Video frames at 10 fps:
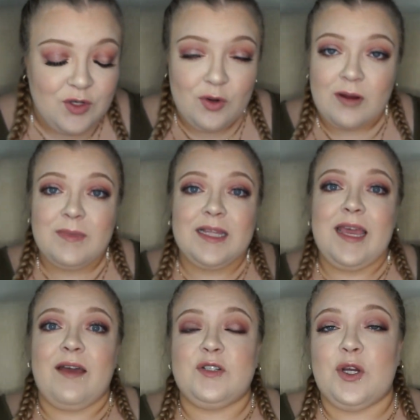Normally,
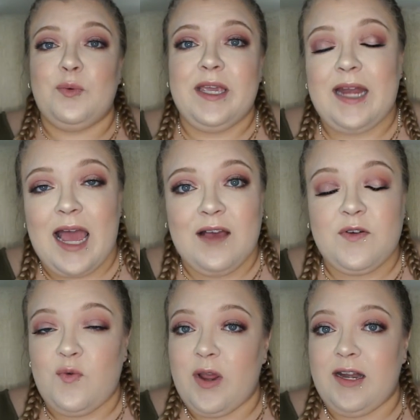after a week and a half
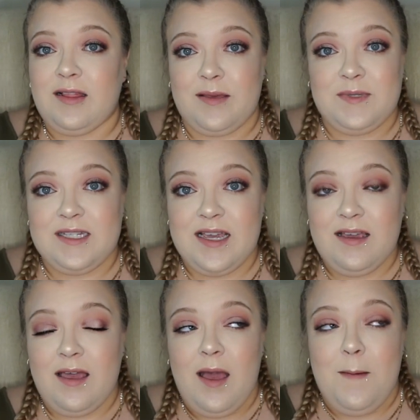of wearing a
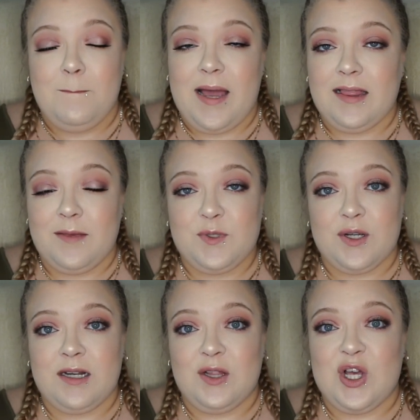lipstick, my lips are
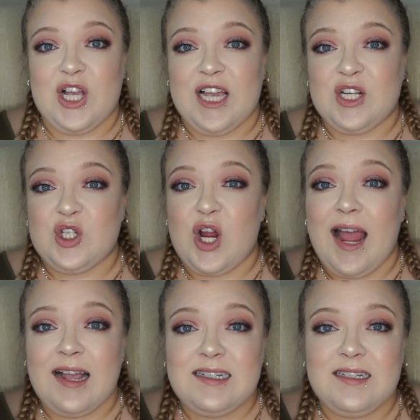going to look
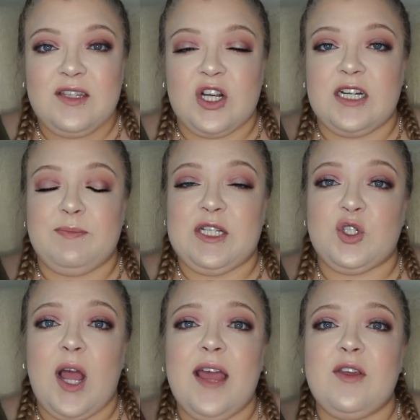cracked, they're going to be
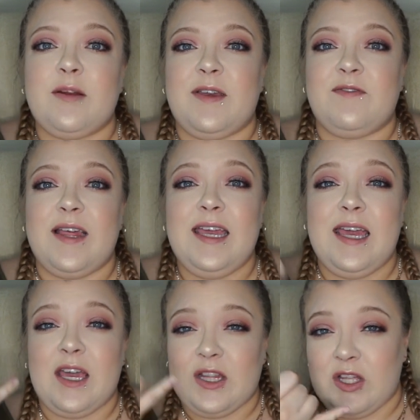dry, they're going to be flaky,
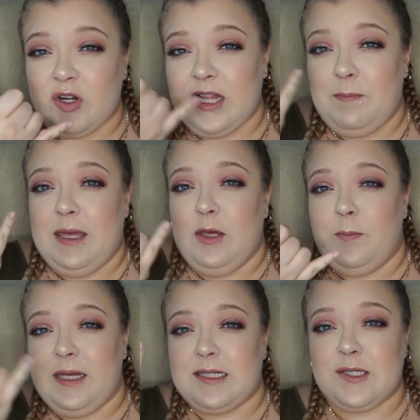I could literally peel
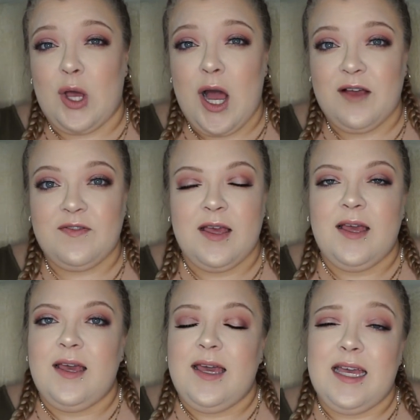pieces off.
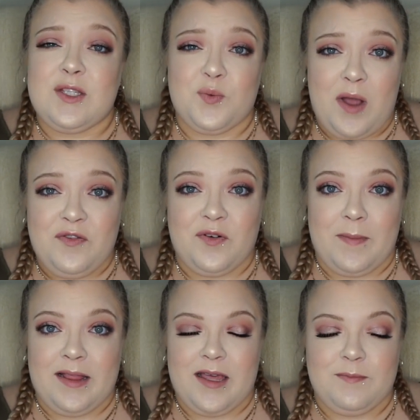It's rough for
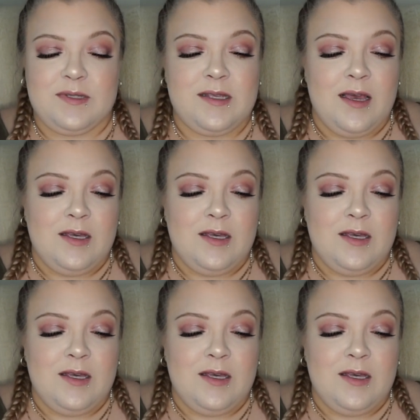my lips.